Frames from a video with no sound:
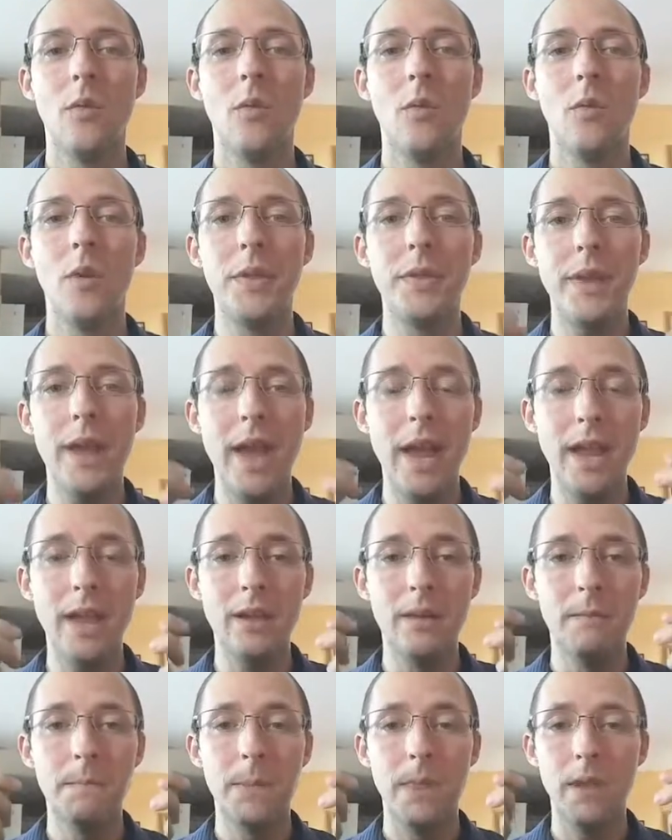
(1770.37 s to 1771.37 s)
with
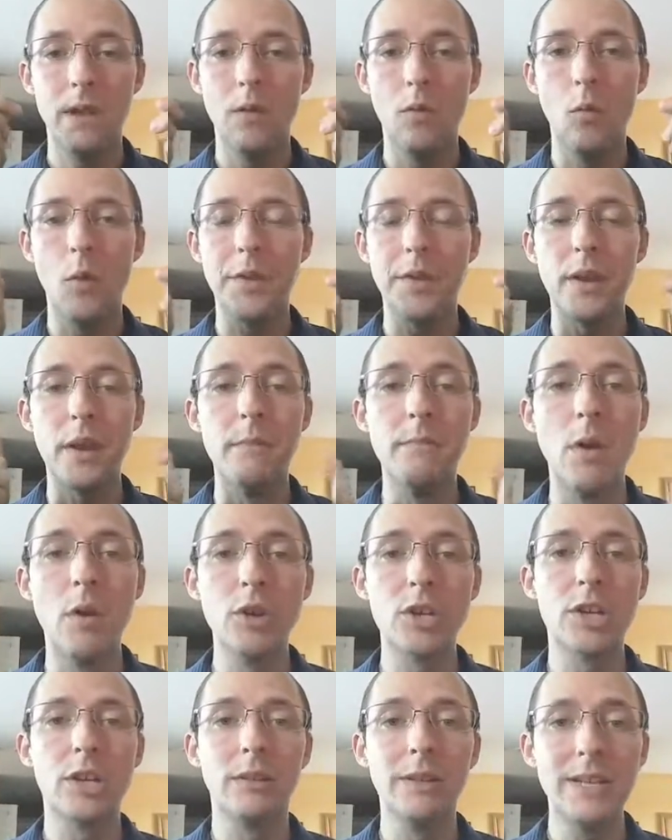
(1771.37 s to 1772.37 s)
an
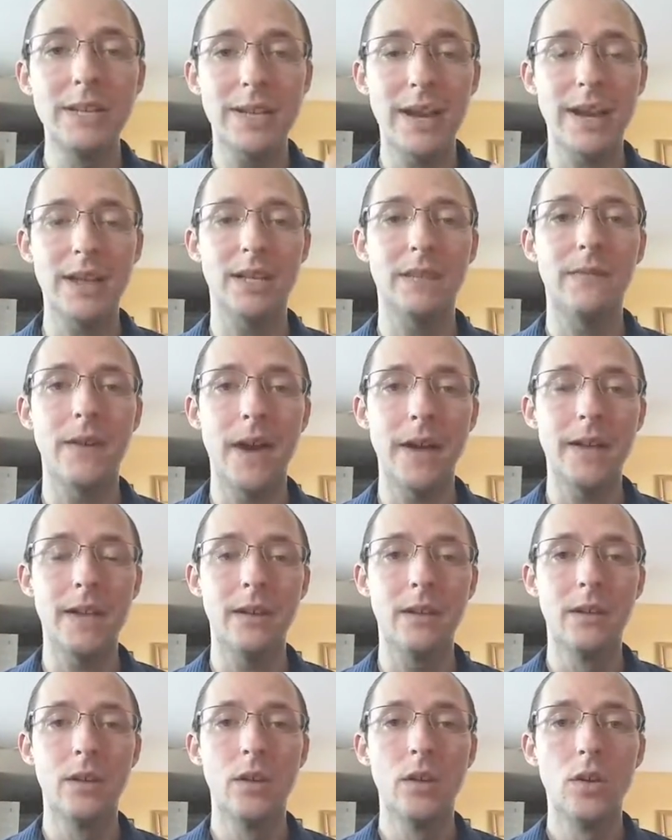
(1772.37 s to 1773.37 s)
emotionally
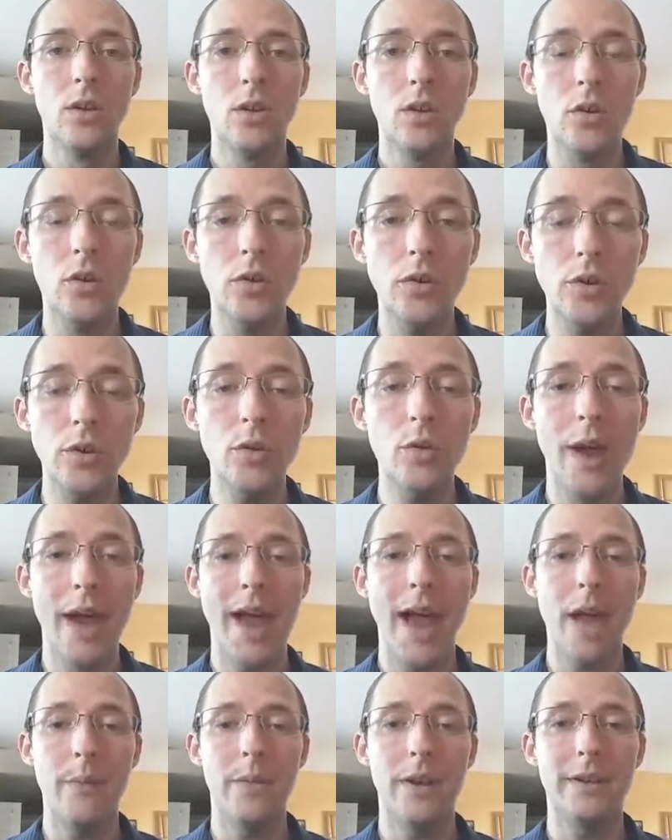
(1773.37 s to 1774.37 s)
satisfying new
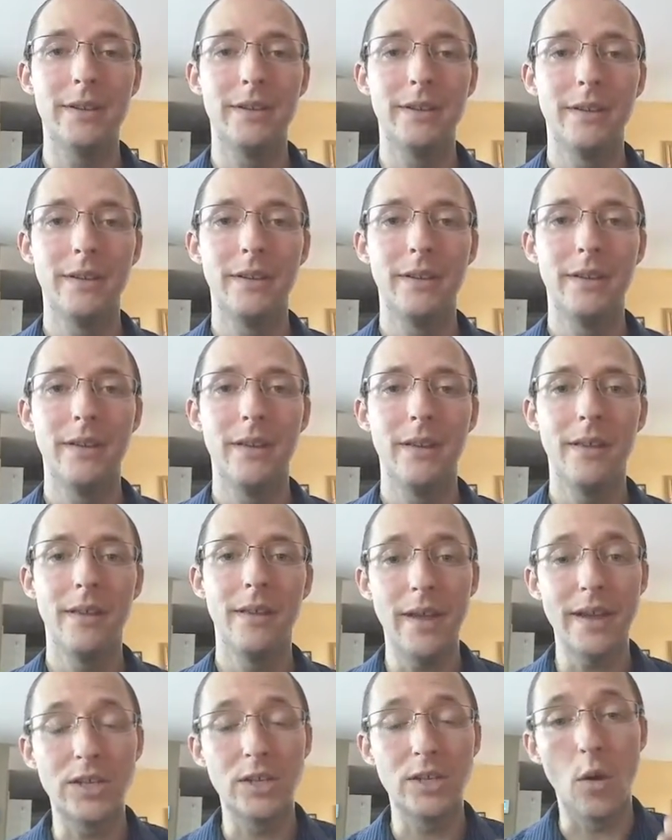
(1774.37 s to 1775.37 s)
habit
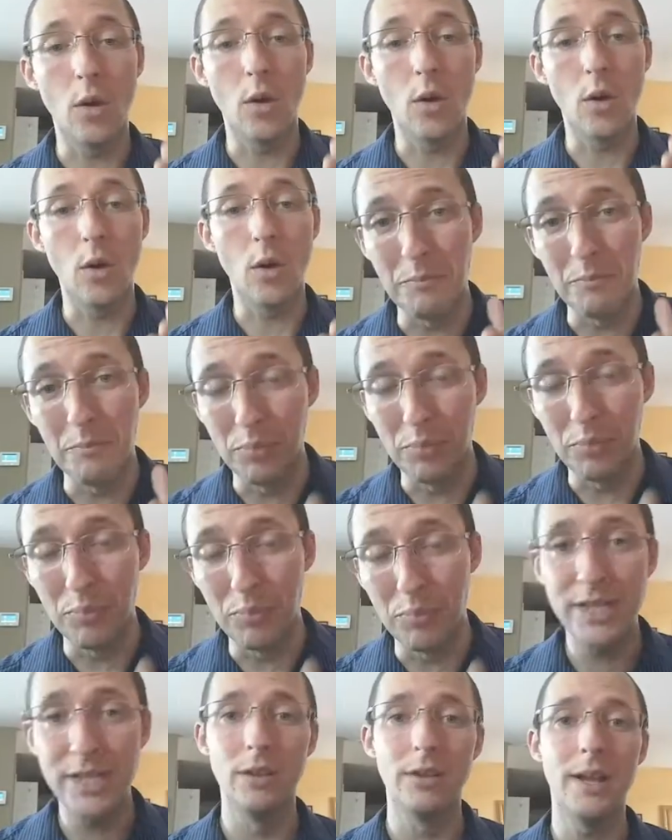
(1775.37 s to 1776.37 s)
that's going to
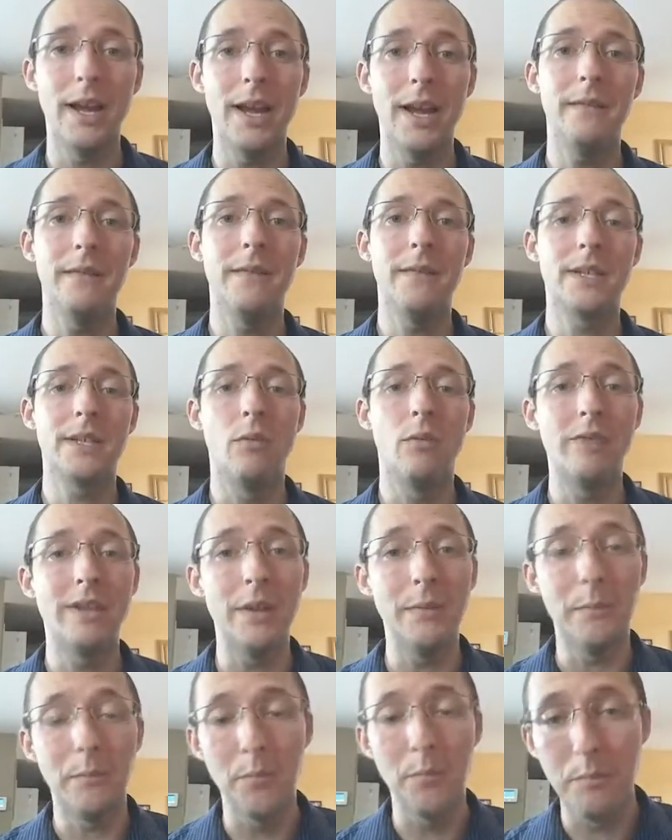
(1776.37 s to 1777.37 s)
bless your life, that's going
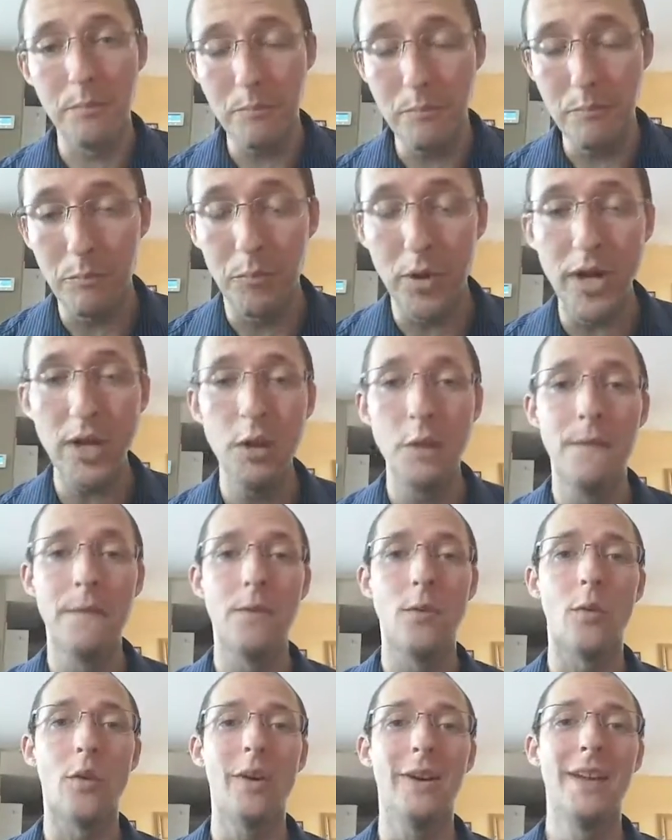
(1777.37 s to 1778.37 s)
to bring you
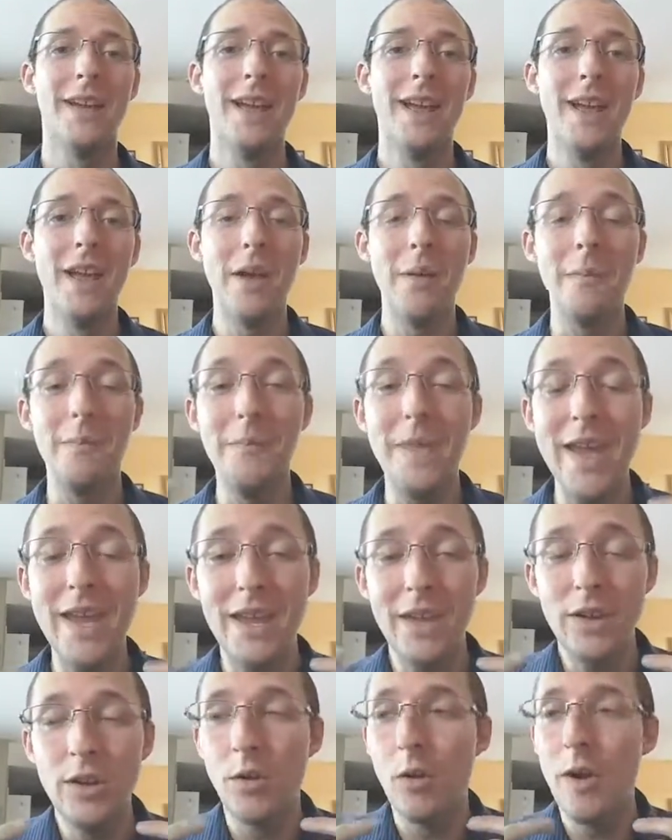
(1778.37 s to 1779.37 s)
forward,
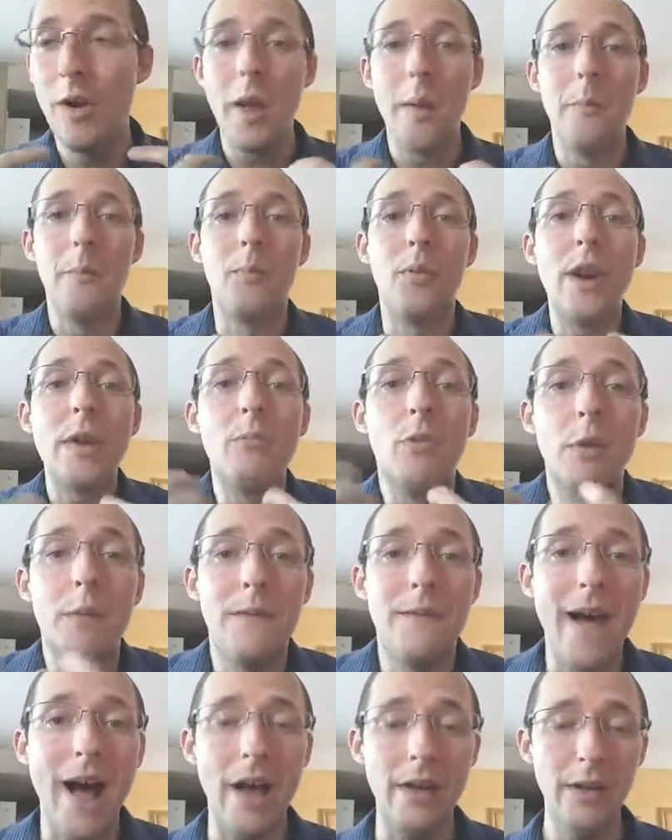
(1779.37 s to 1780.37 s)
bring more
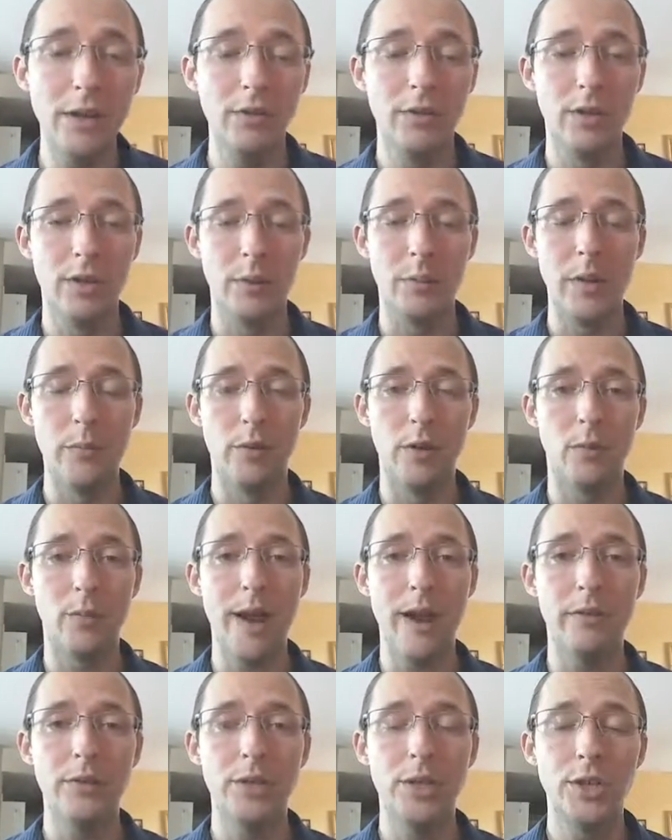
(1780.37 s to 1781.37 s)
value to the people
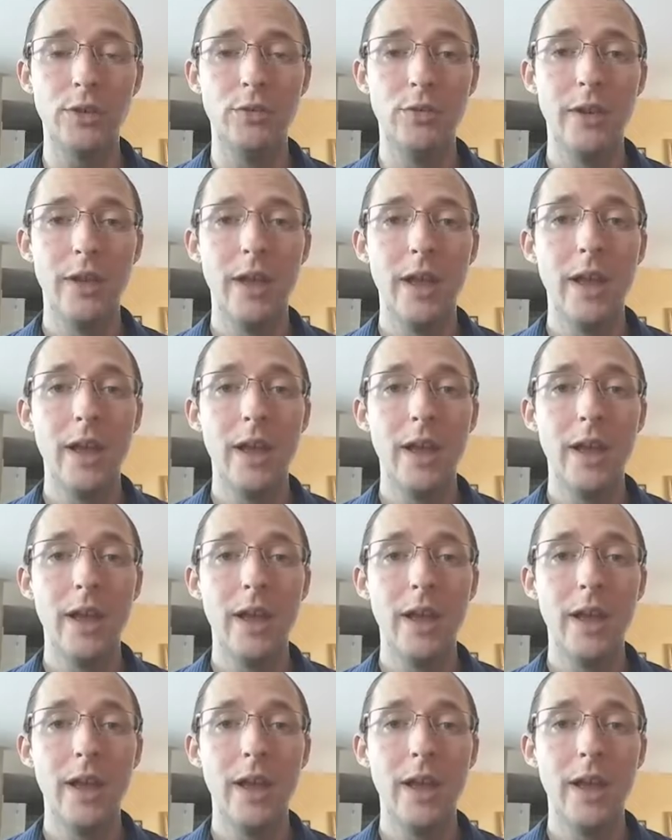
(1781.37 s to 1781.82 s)
around you,